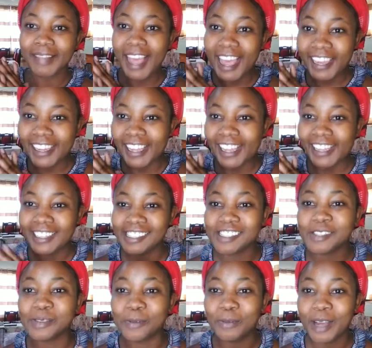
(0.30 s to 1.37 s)
Hi guys,
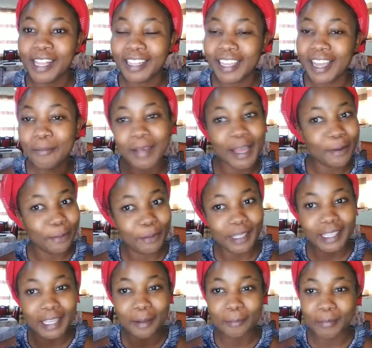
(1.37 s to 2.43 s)
welcome and
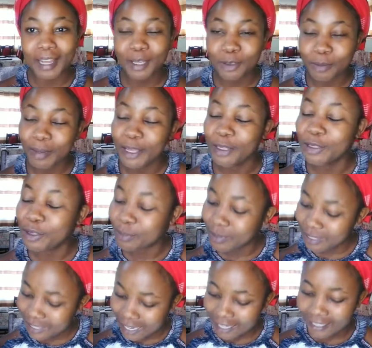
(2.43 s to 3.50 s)
welcome back to my YouTube
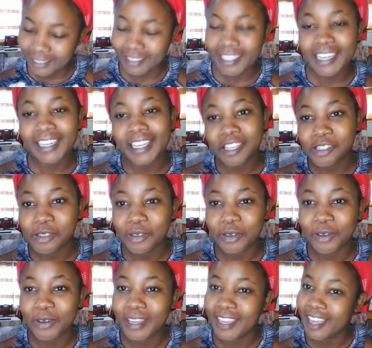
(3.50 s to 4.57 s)
channel. In case you're
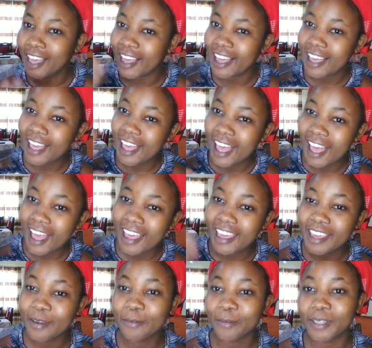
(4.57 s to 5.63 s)
new here,
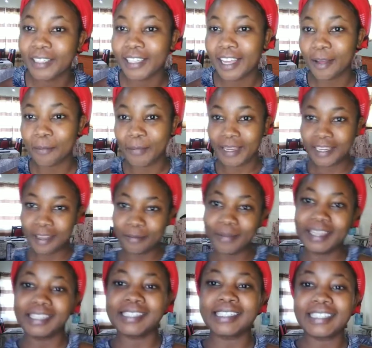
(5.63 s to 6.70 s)
hi, welcome. My name
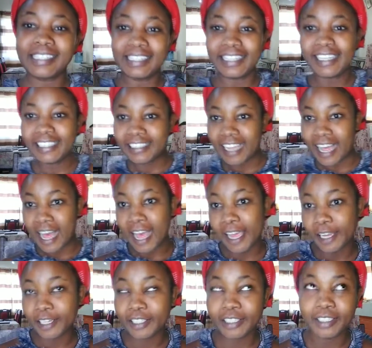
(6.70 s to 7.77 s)
is Linda,
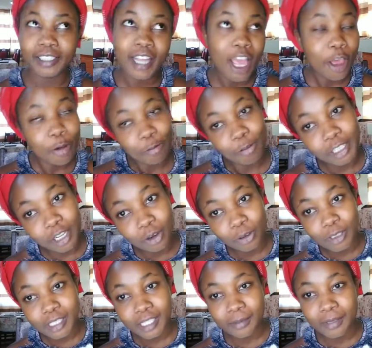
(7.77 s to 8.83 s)
and for the
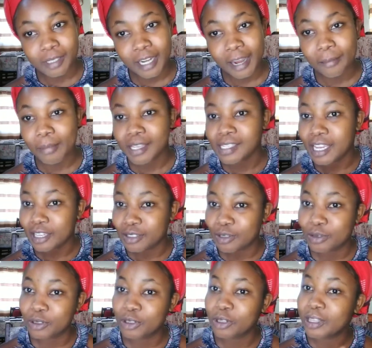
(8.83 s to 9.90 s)
old subscribers, as
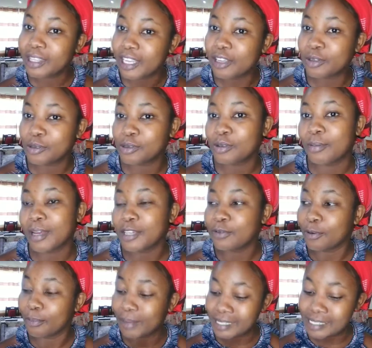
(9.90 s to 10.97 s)
usual, thank you so much for
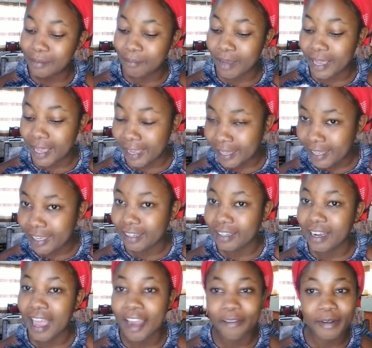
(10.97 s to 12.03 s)
passing by again.
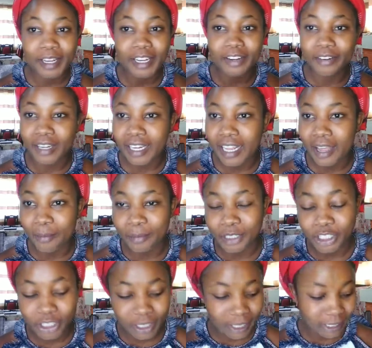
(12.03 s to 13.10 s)
I really
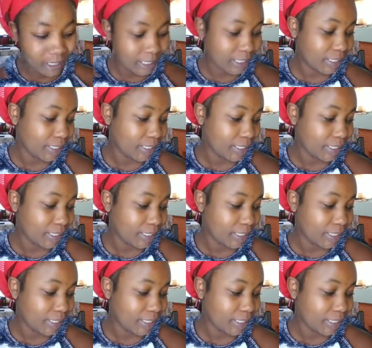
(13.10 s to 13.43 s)
appreciate.